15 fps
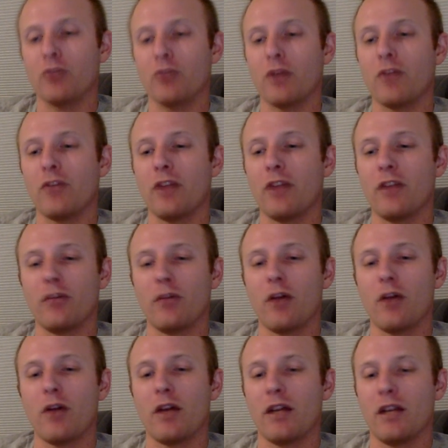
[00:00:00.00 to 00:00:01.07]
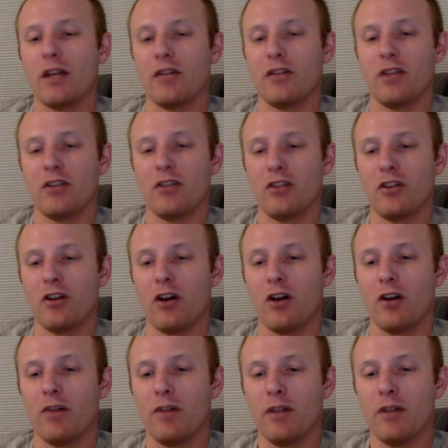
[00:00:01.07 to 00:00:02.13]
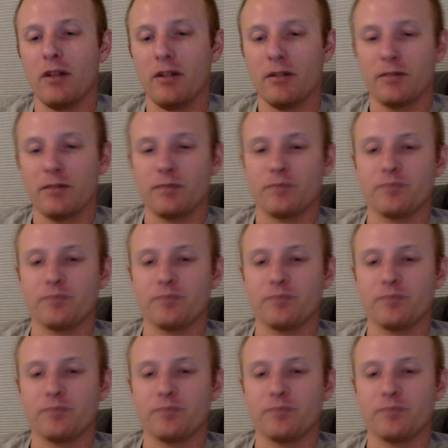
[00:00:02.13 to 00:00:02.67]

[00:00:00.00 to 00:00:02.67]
Matilda read the sentence without any hesitation at all.